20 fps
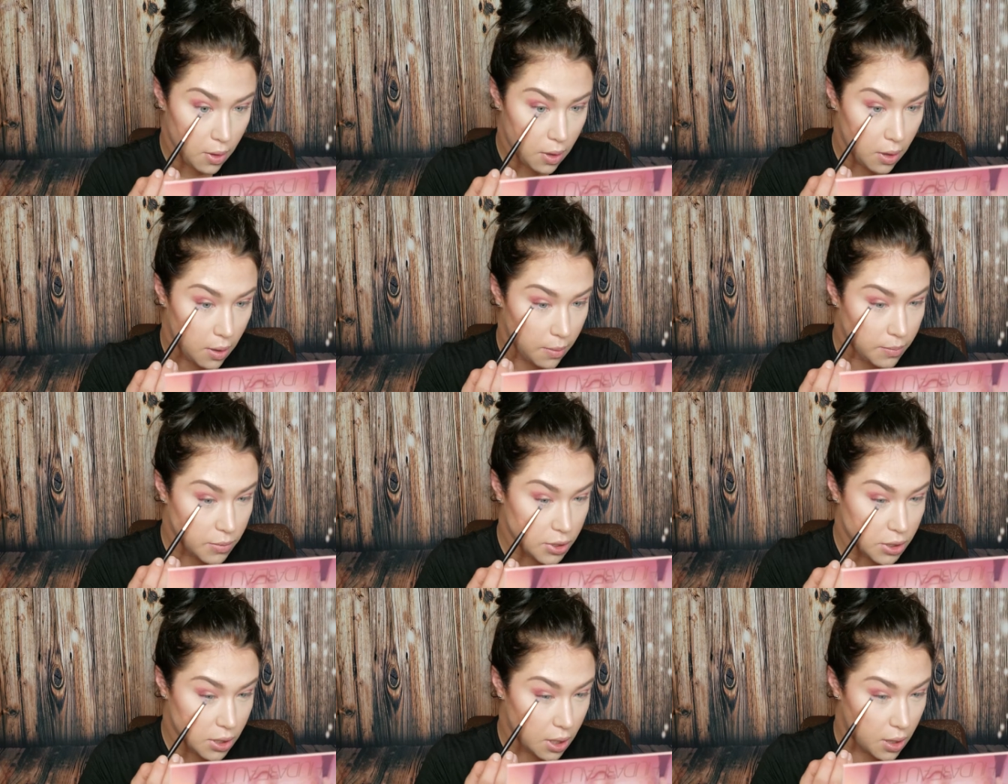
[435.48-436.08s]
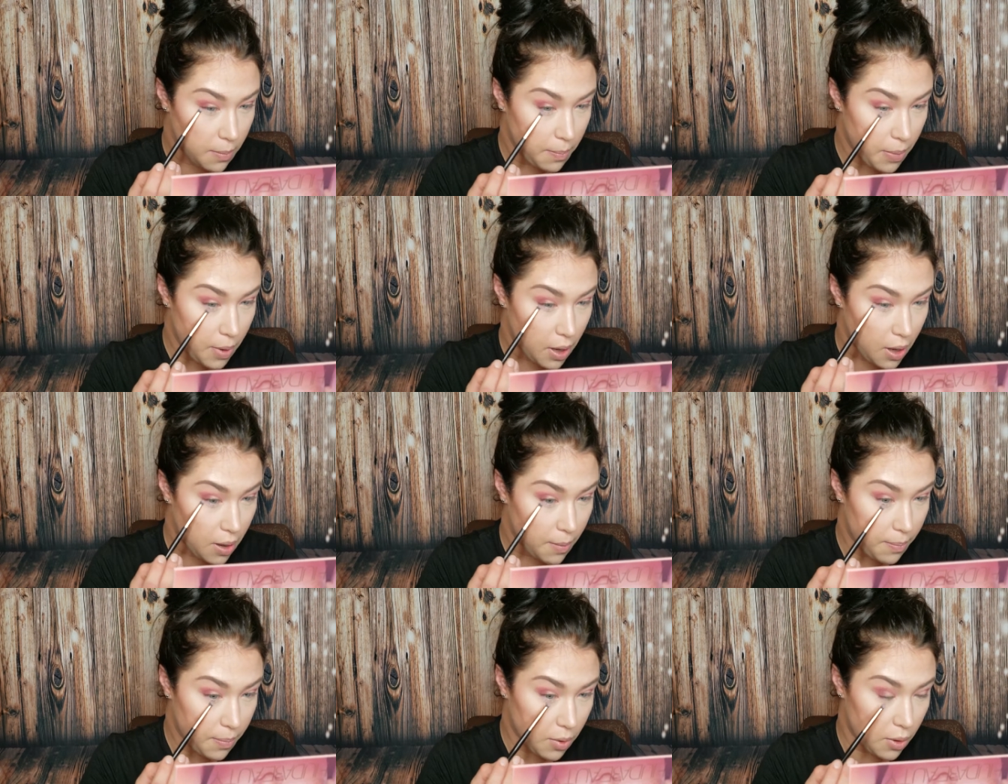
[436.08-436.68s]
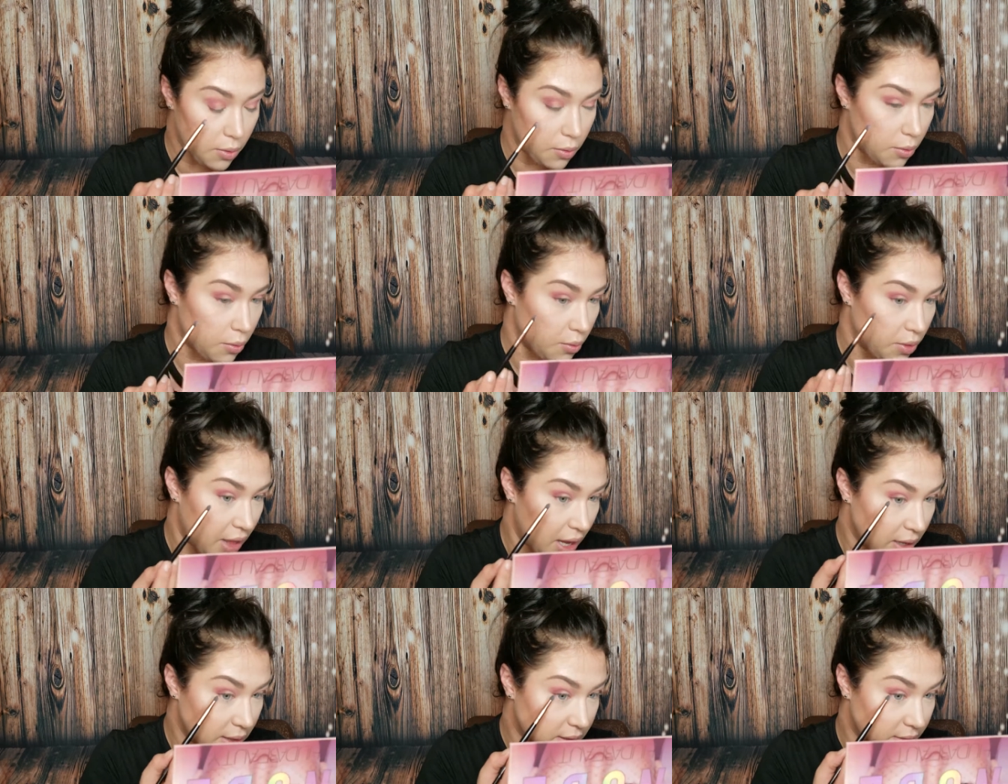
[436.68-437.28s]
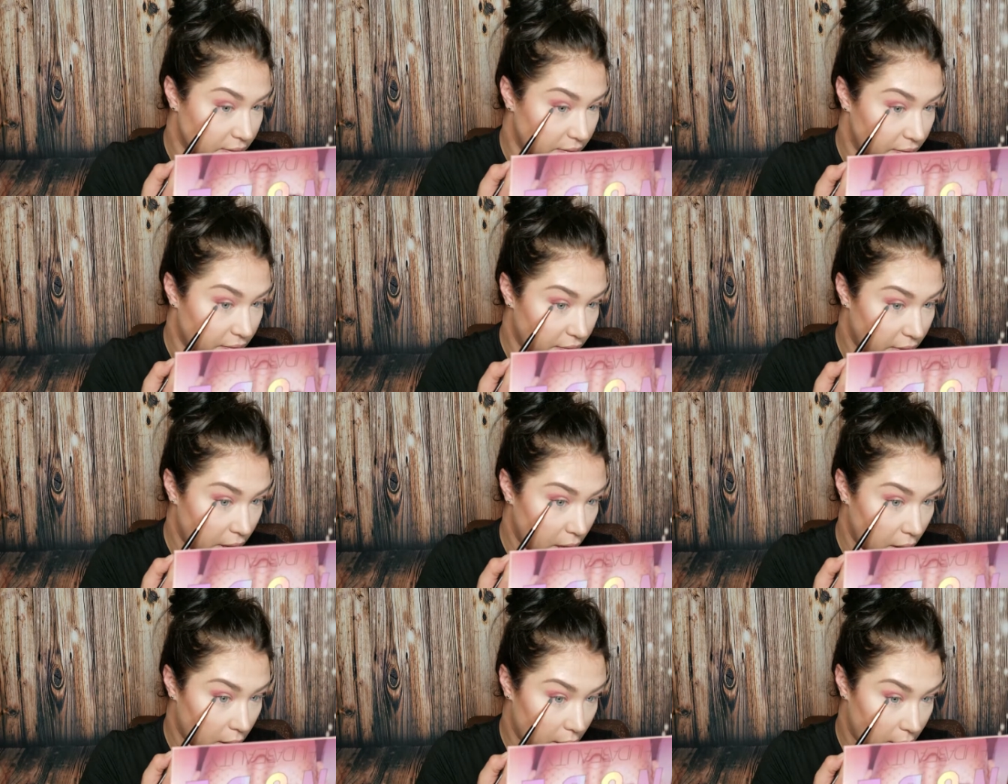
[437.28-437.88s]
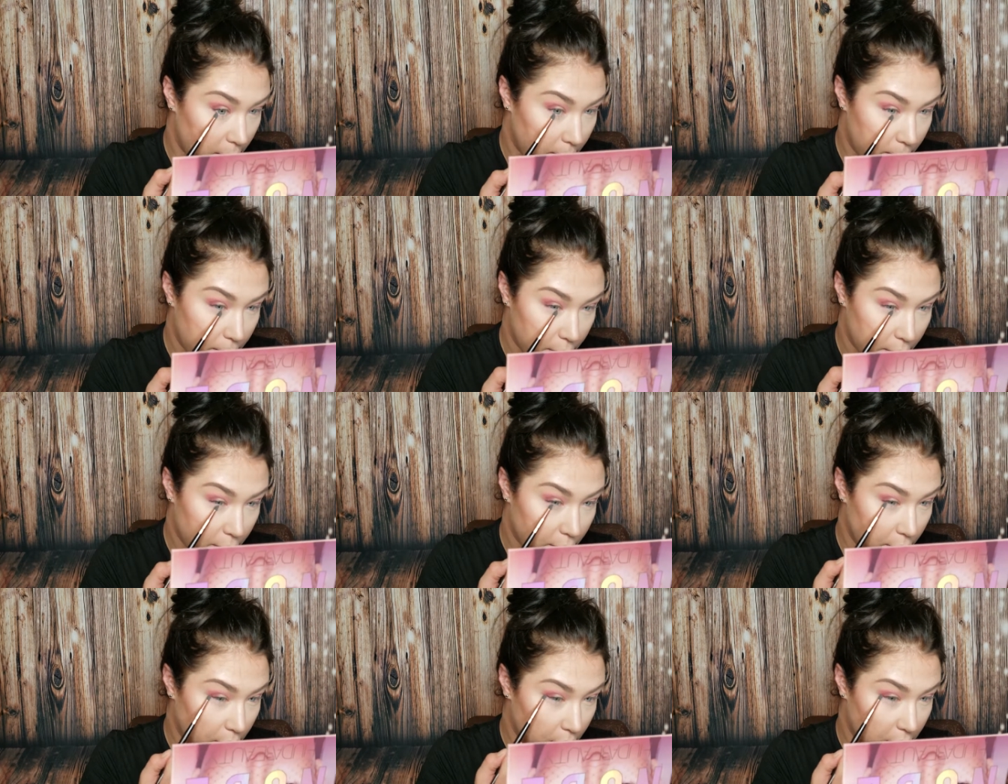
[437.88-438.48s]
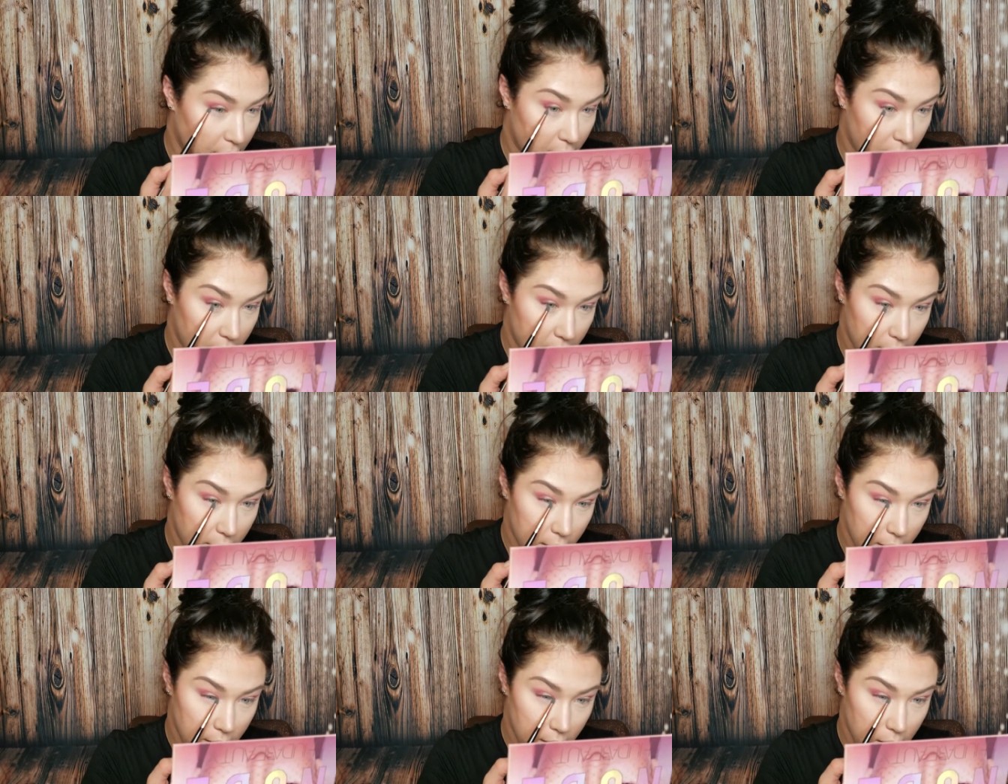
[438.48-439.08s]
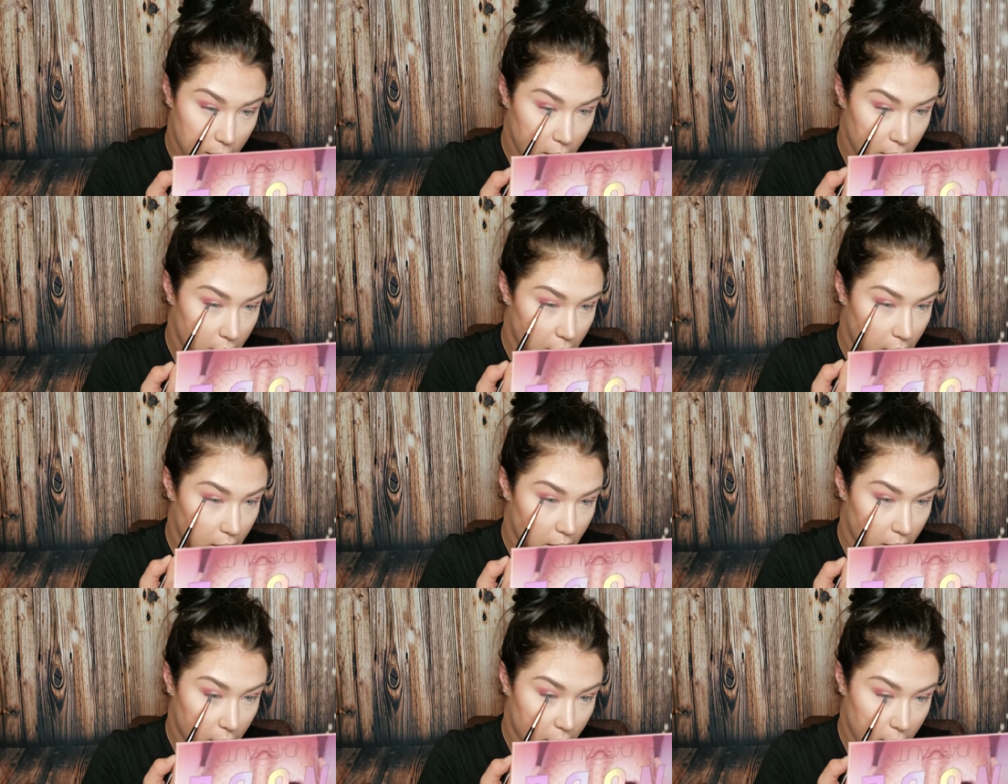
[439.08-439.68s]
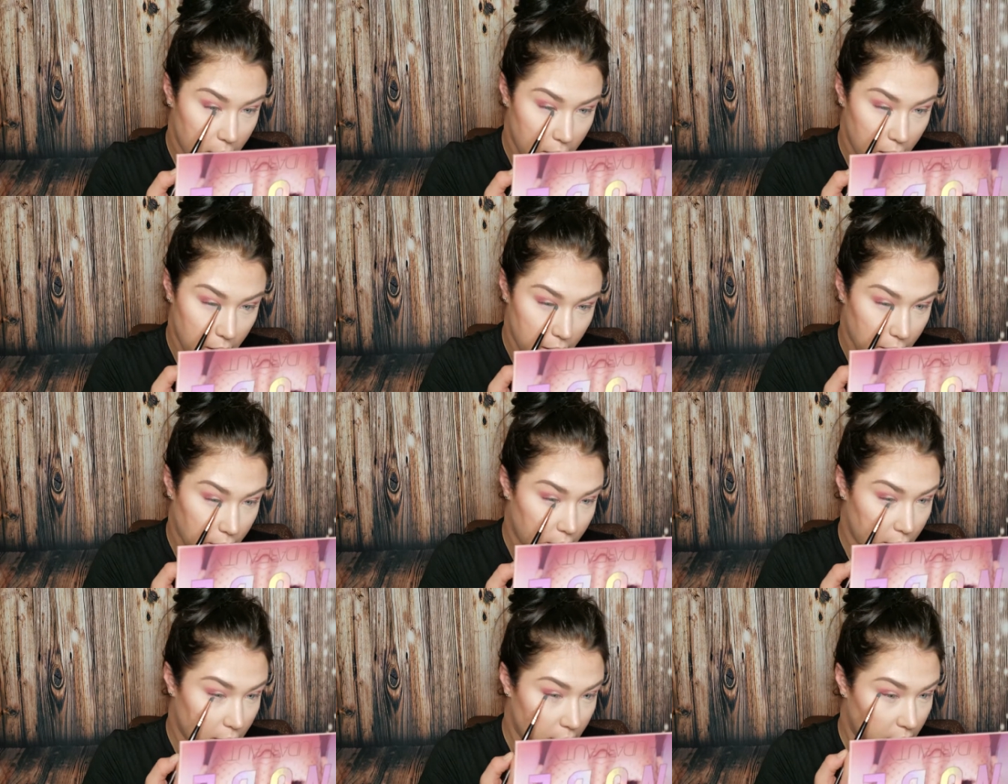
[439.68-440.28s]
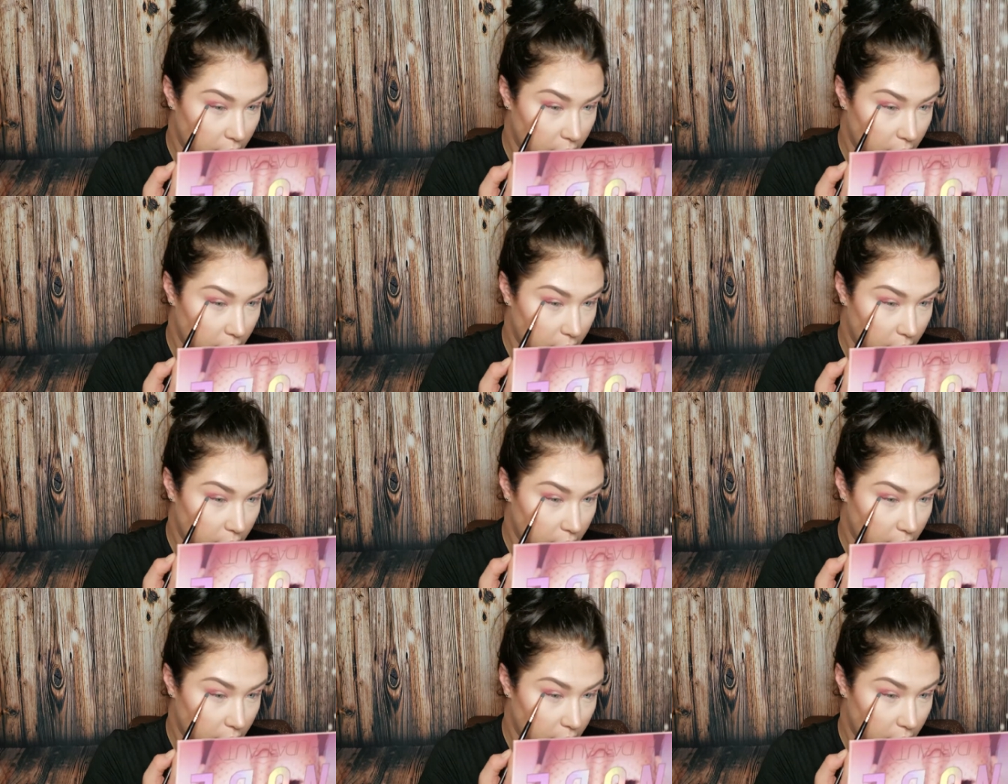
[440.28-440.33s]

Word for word: And I'm just going to pop, ooh, that is a very pretty color.